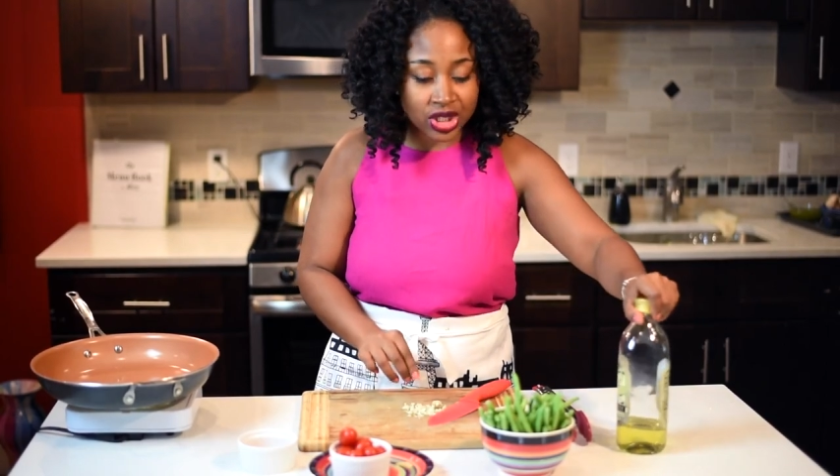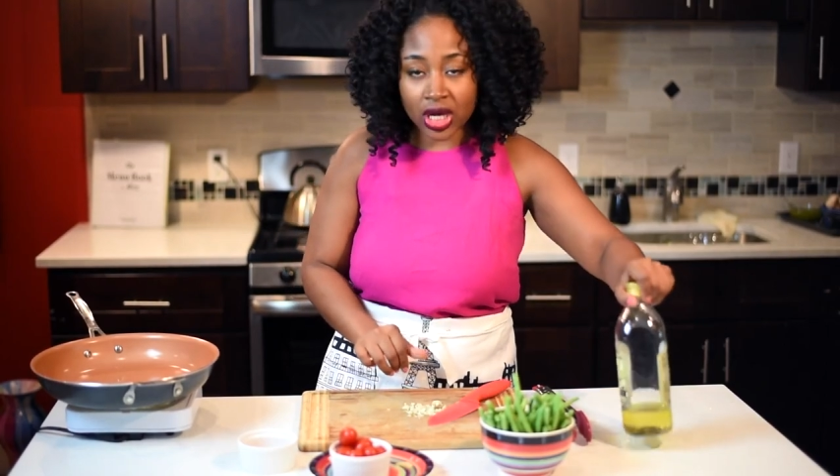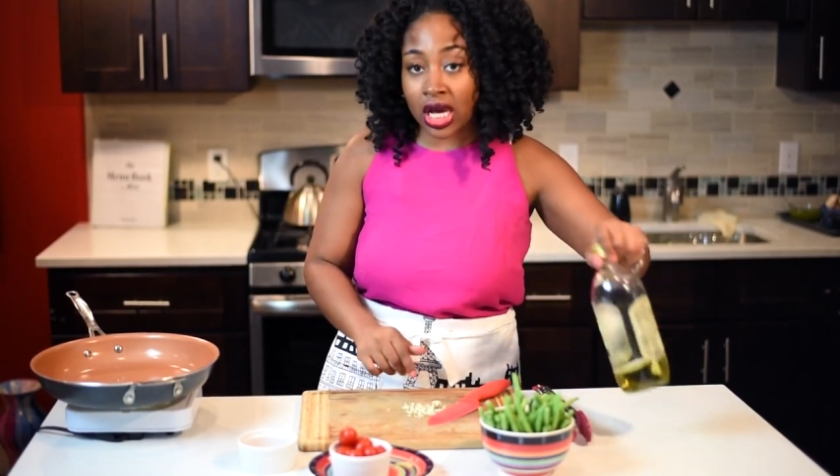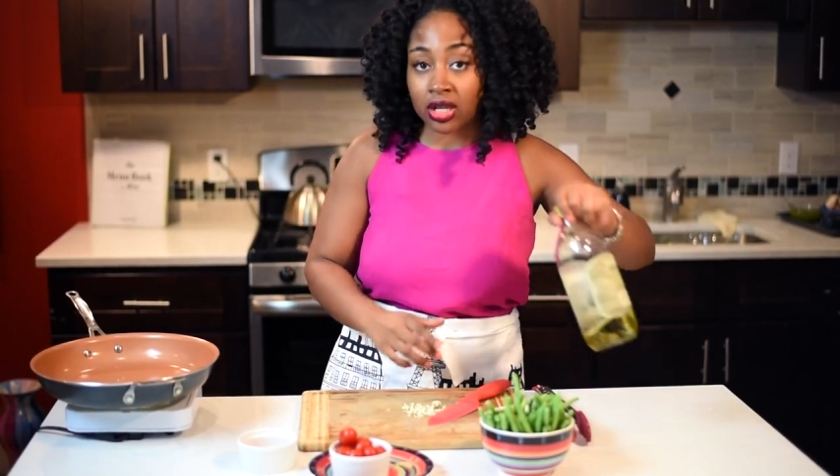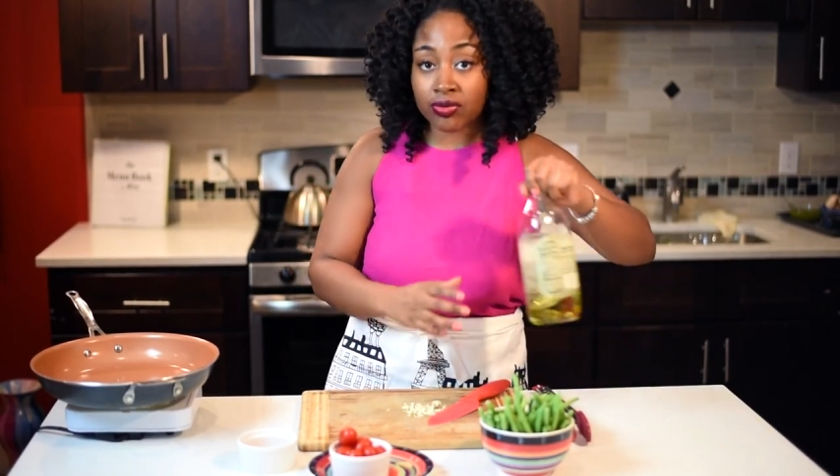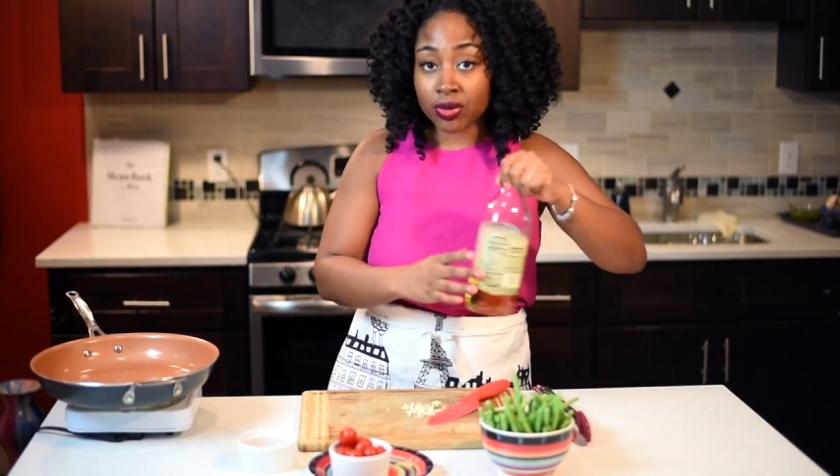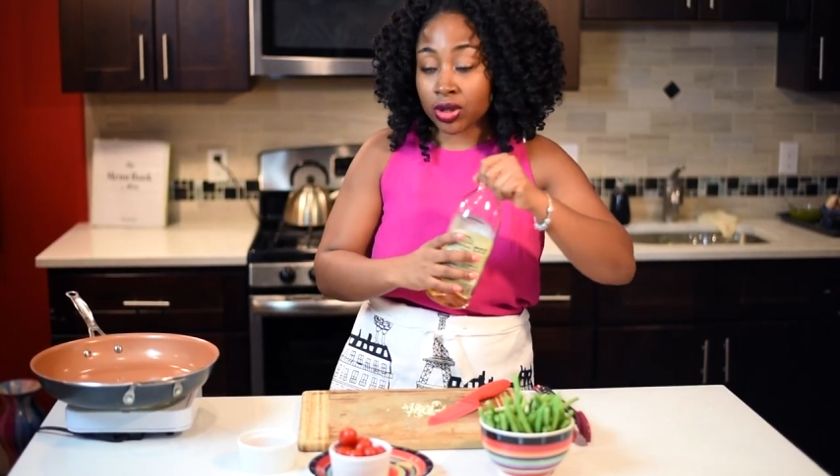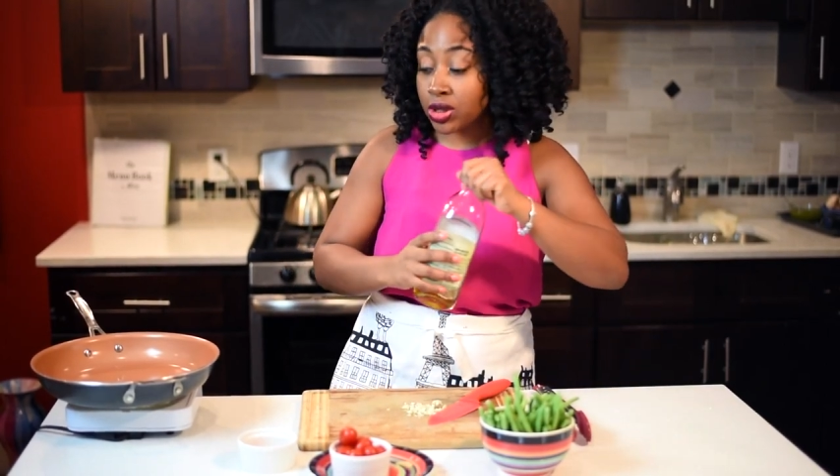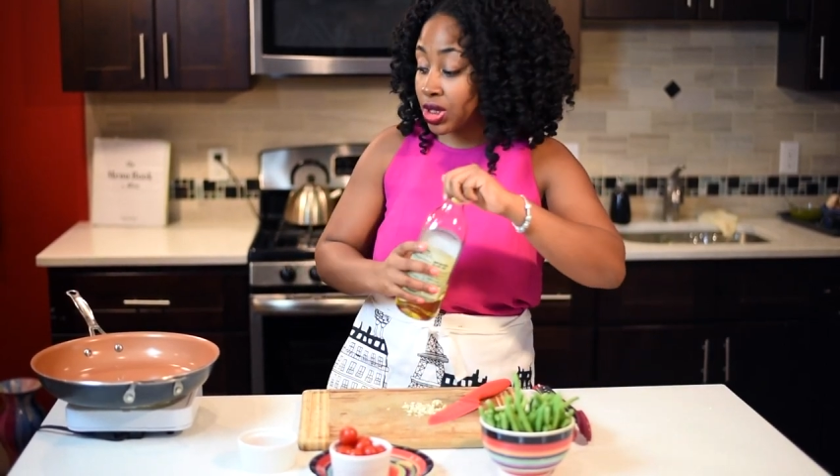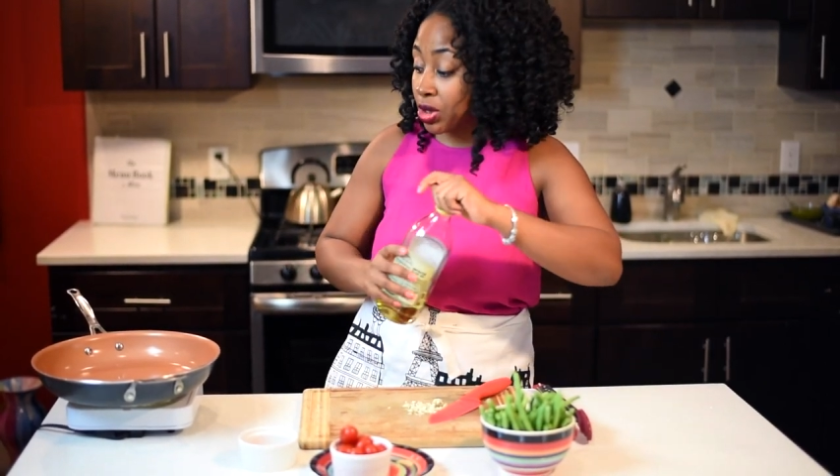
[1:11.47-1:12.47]
your olive
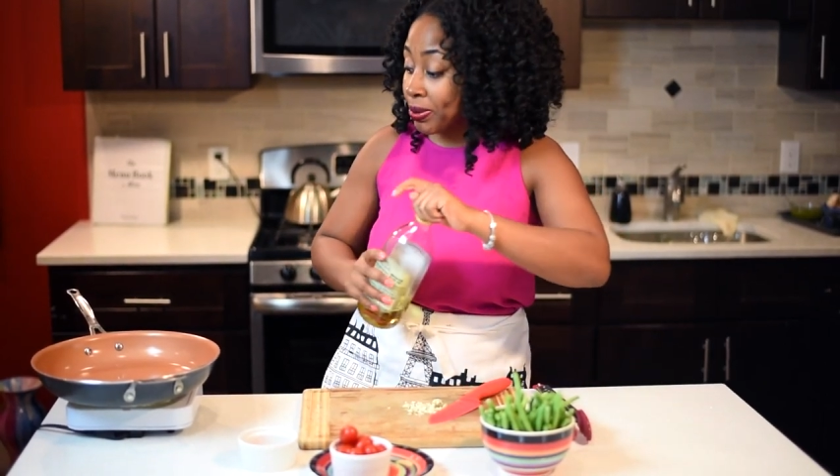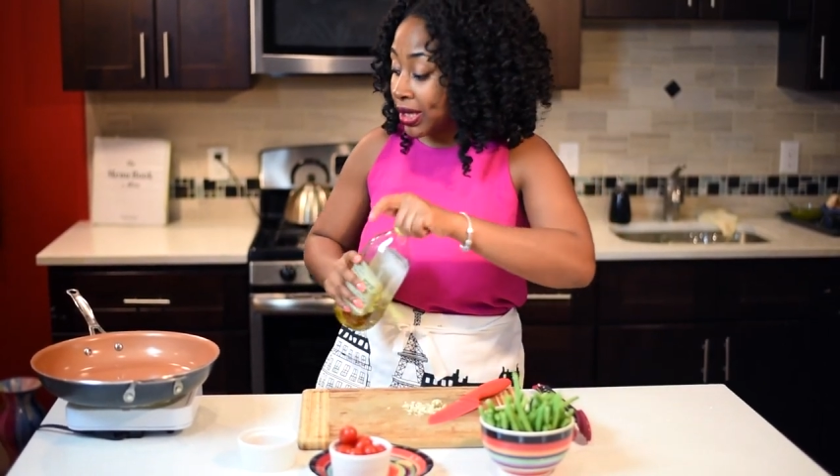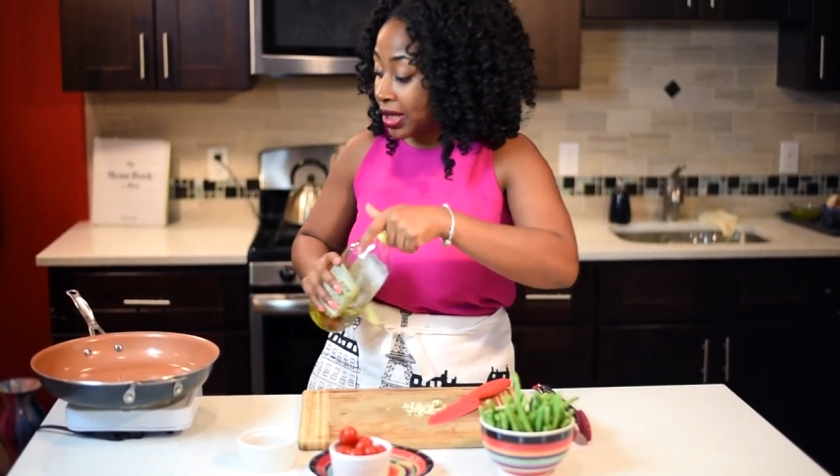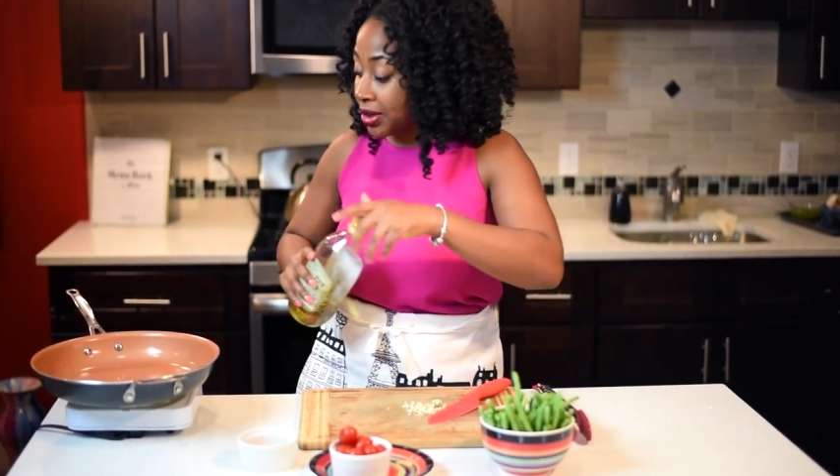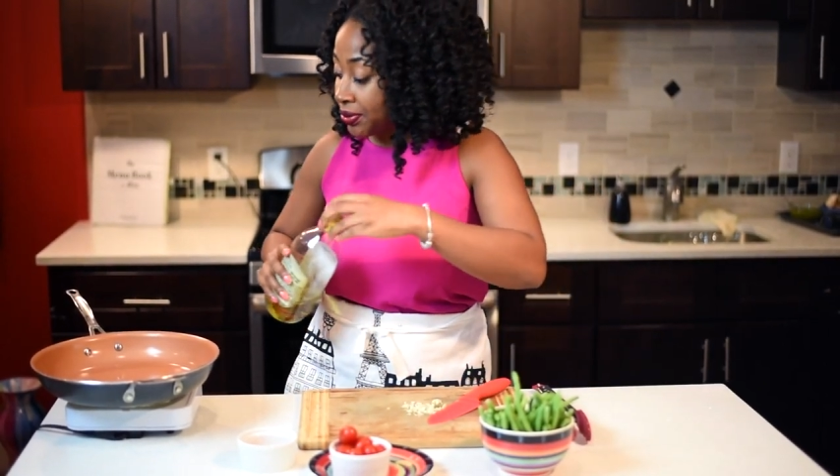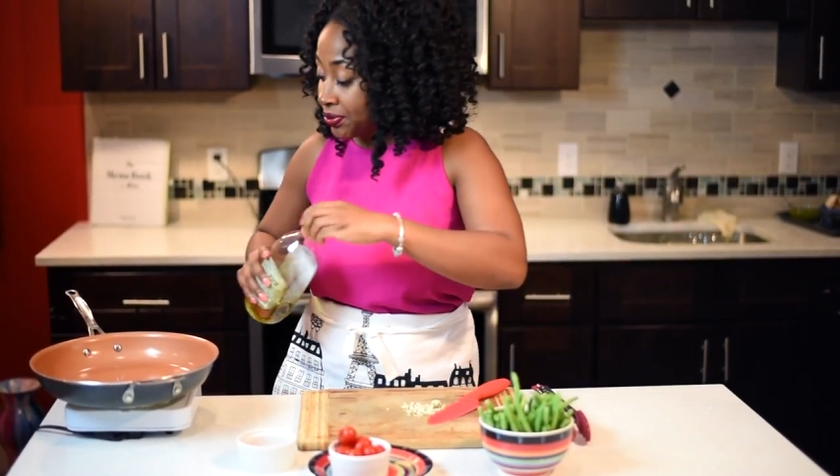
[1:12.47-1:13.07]
oil to your pan.